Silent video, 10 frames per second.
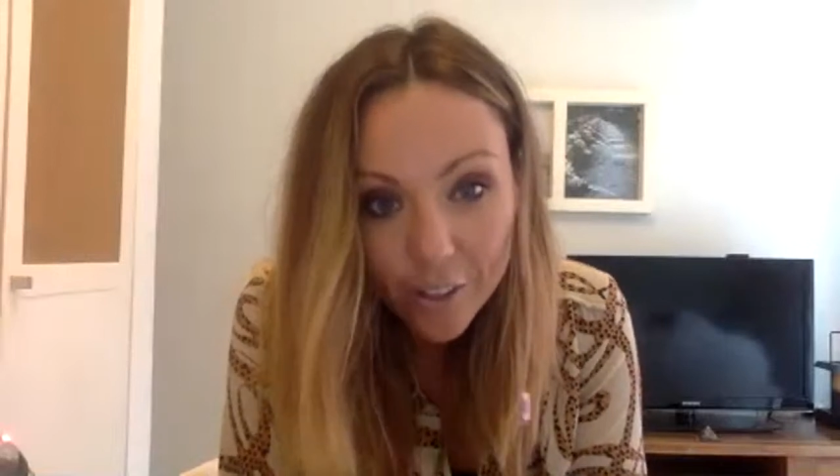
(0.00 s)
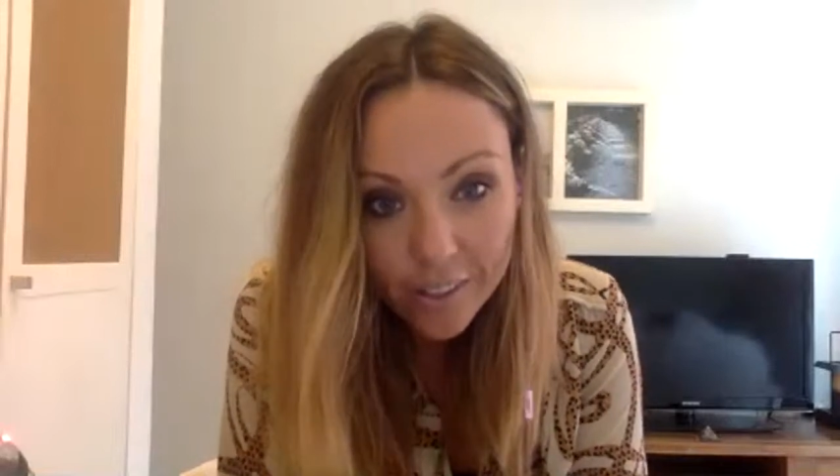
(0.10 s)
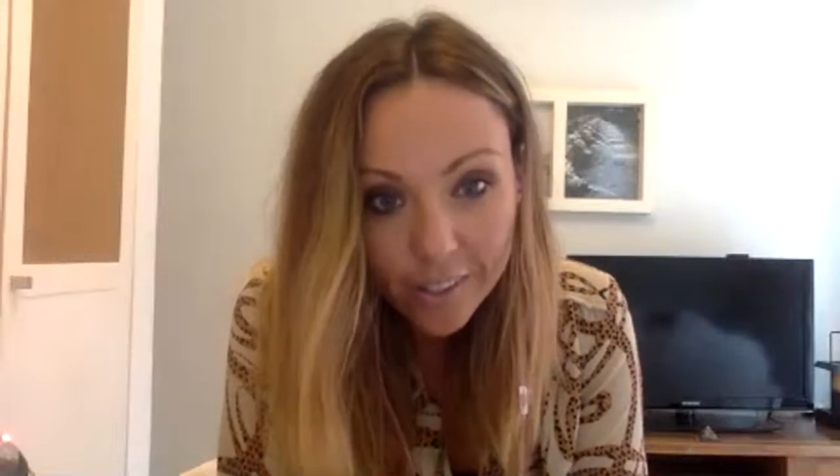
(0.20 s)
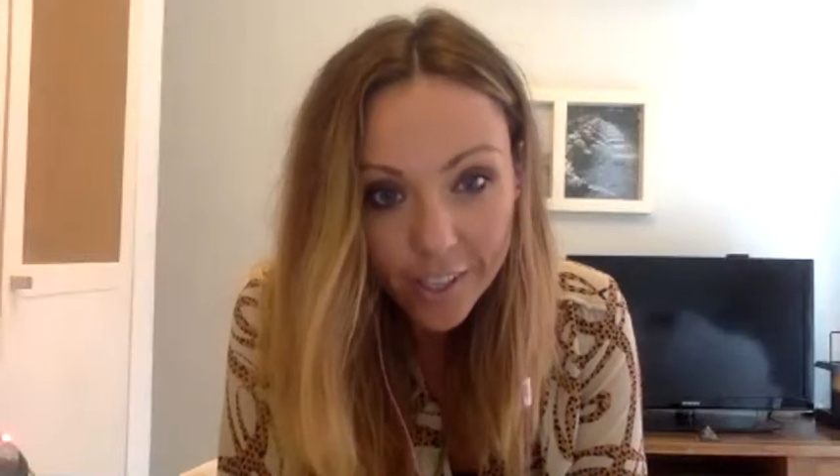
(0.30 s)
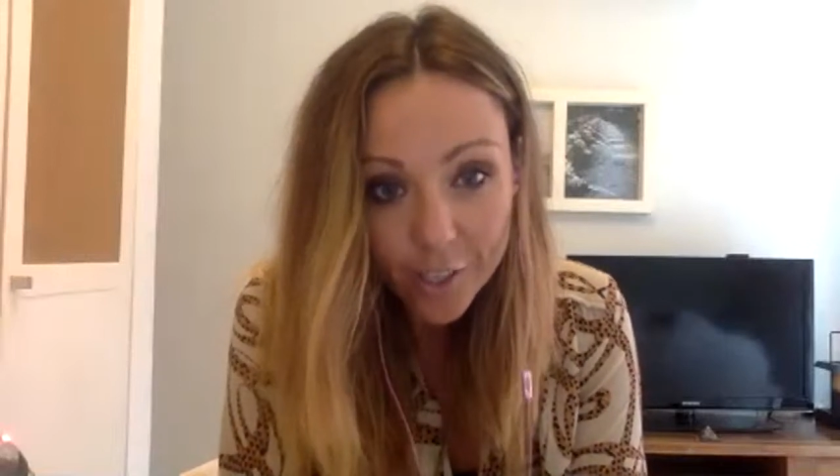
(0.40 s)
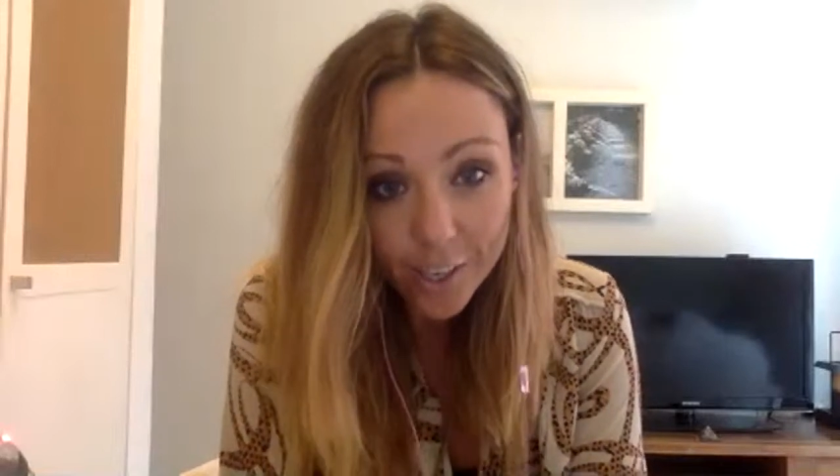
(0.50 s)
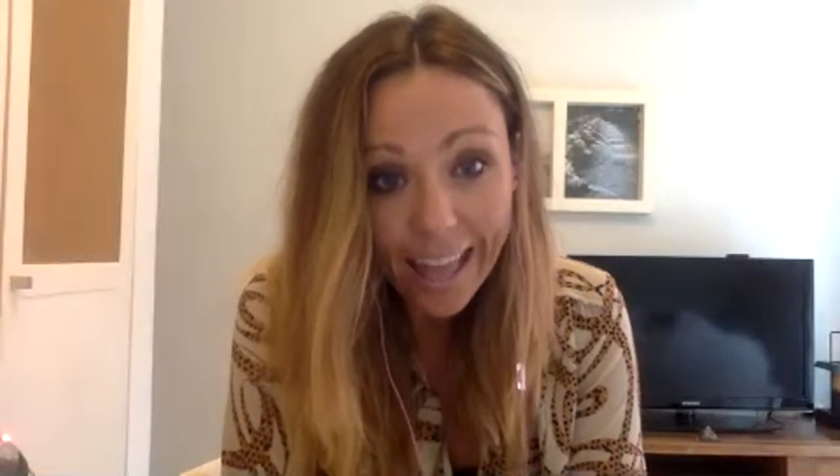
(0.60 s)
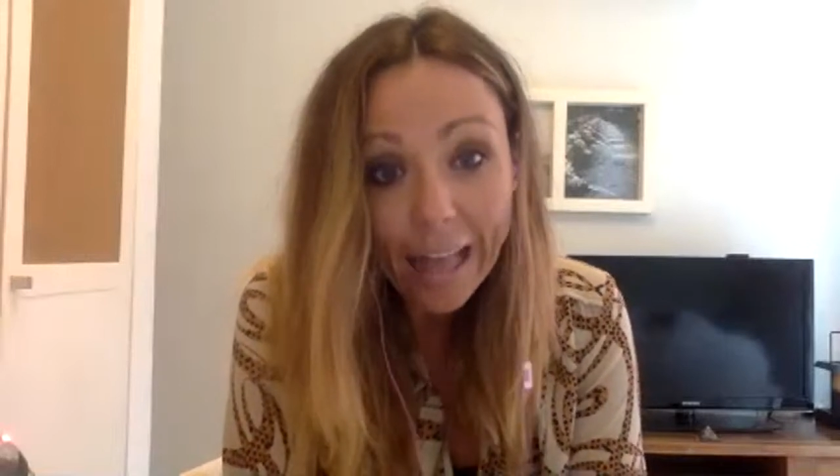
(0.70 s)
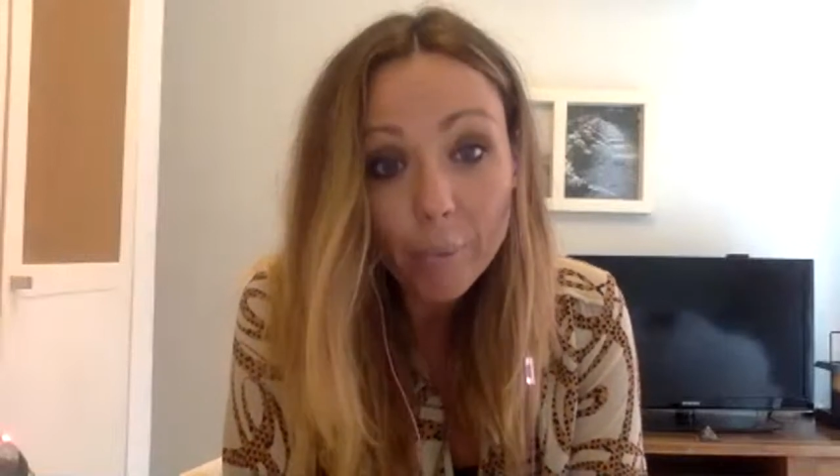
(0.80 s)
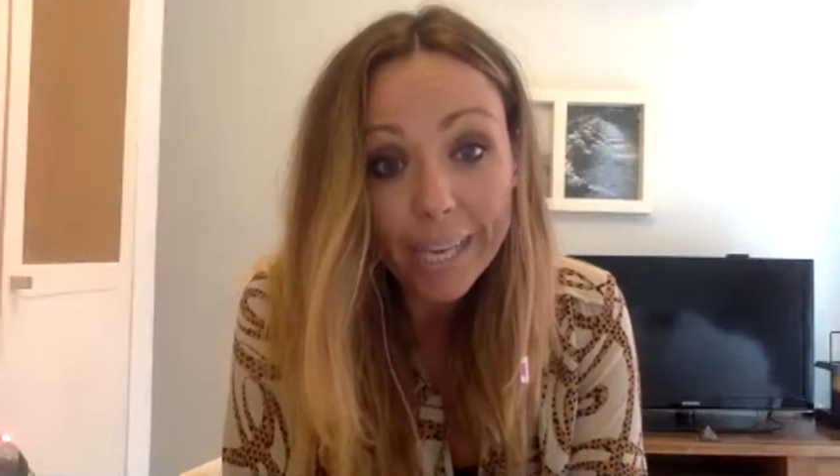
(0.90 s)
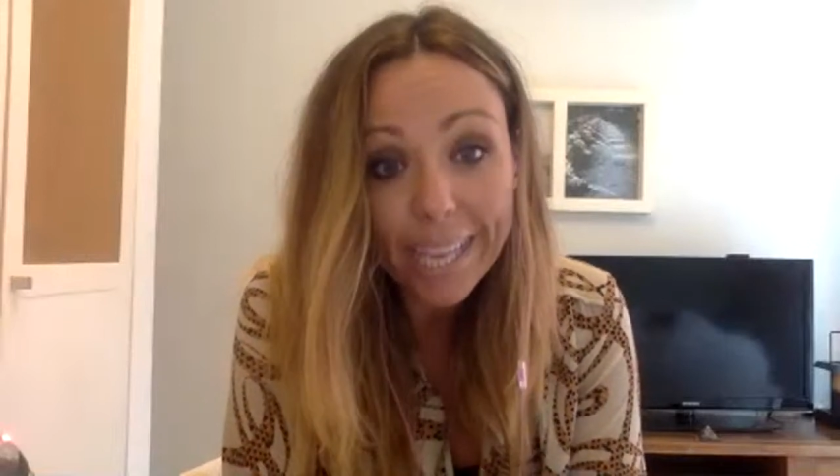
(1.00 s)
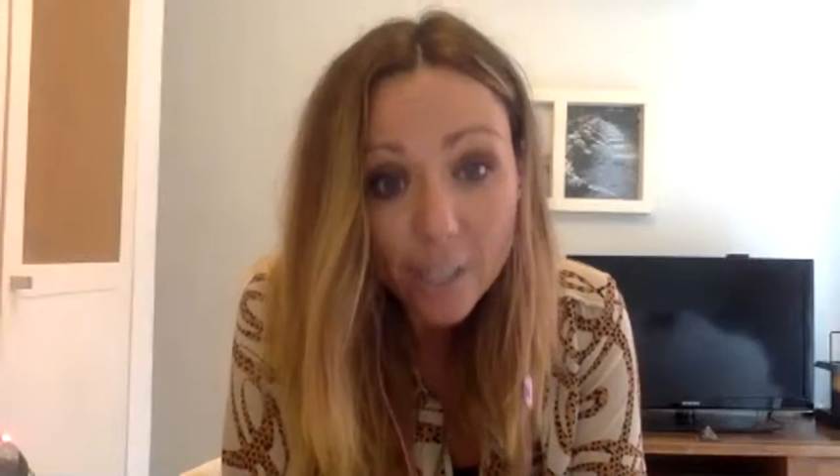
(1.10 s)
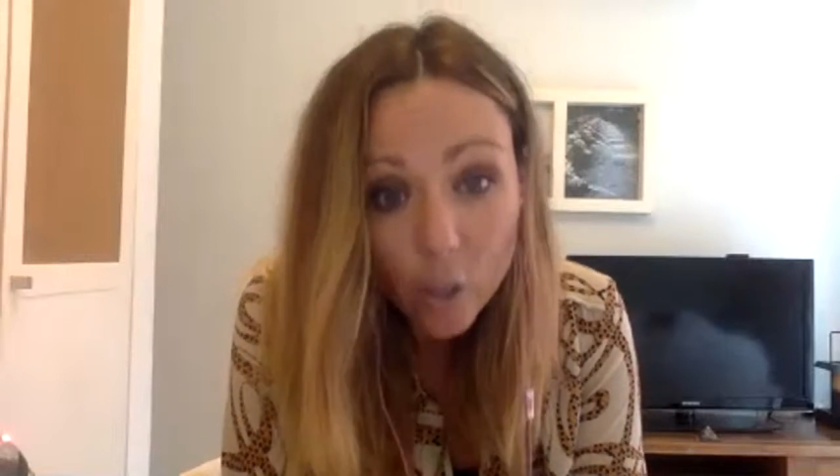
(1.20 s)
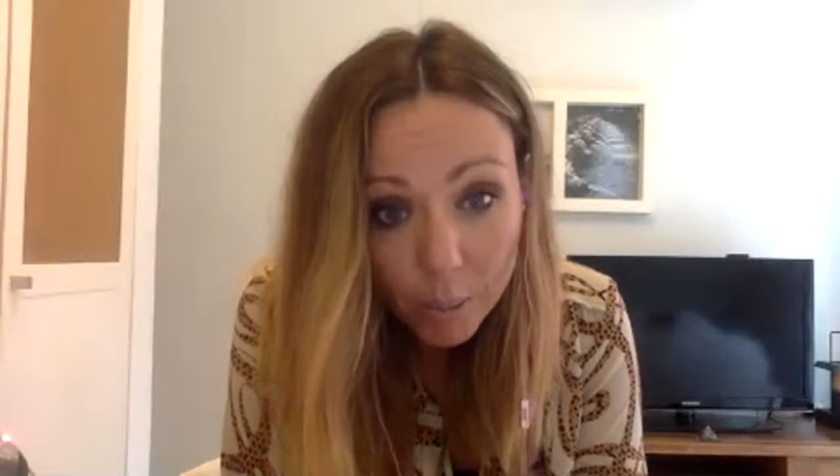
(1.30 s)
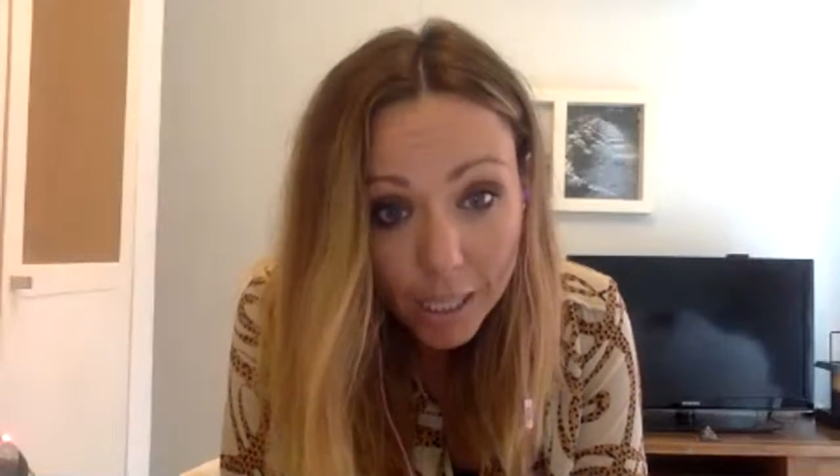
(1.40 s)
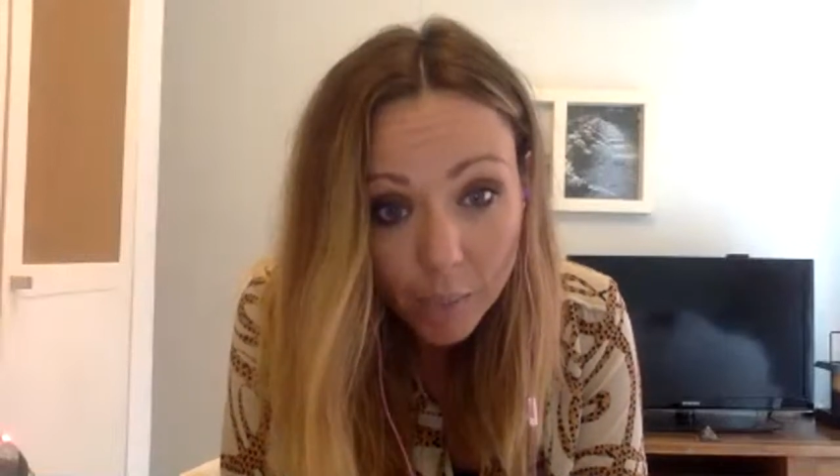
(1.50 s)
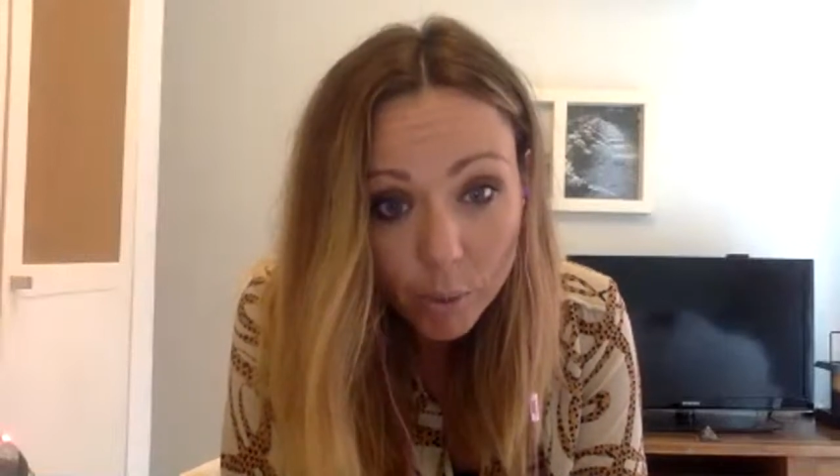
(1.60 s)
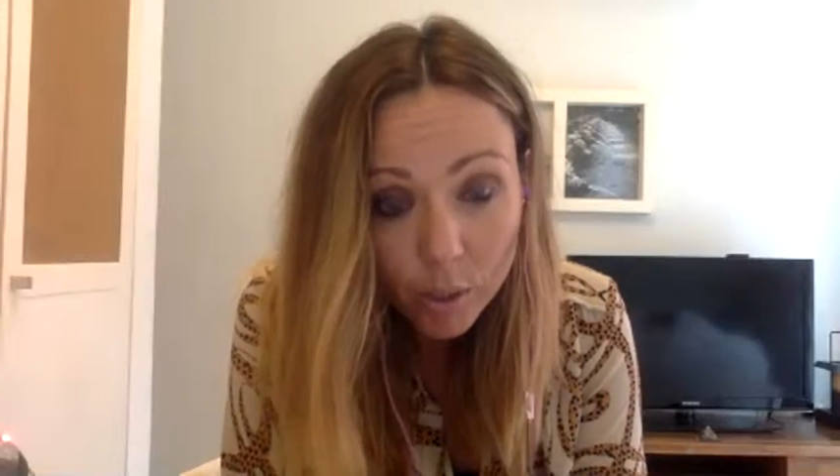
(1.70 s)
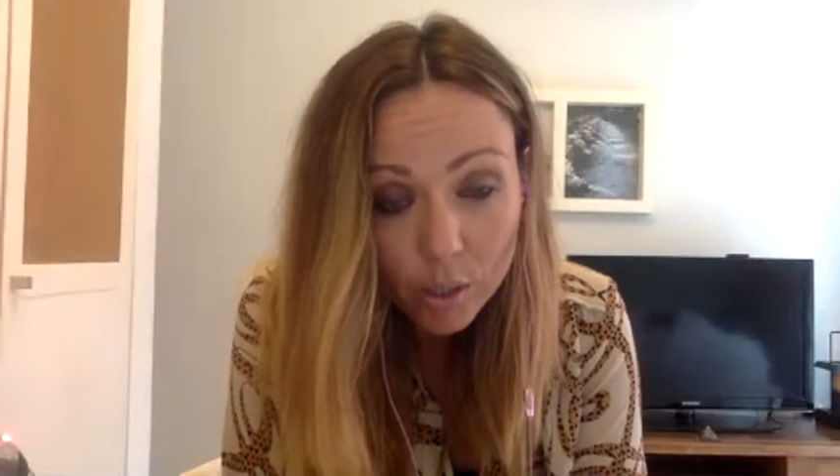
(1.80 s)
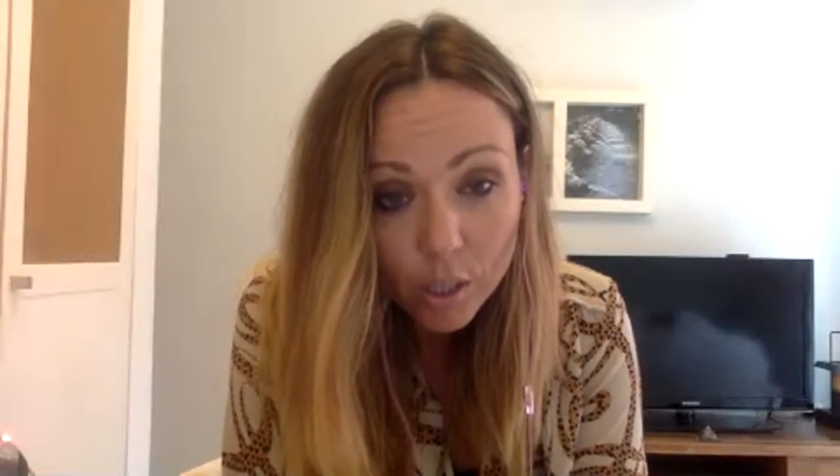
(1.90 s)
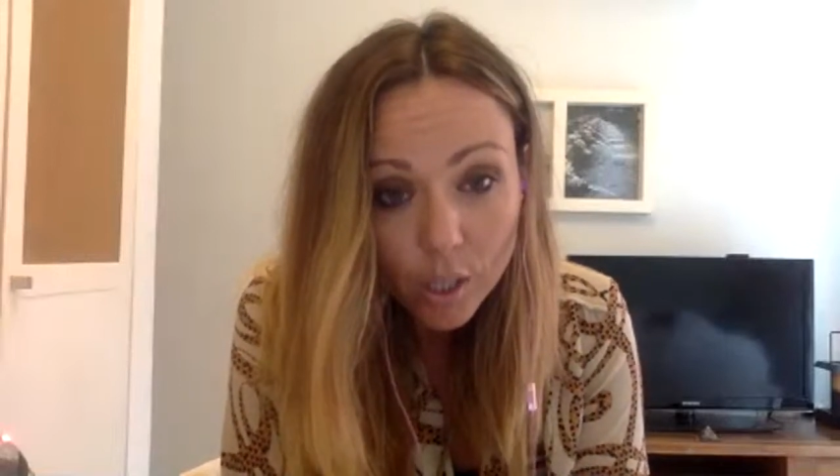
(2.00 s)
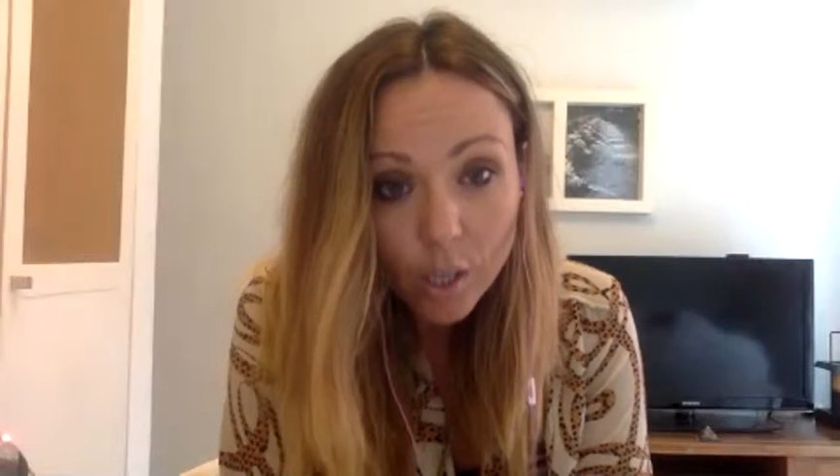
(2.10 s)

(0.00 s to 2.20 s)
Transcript: Are you going to help heal people,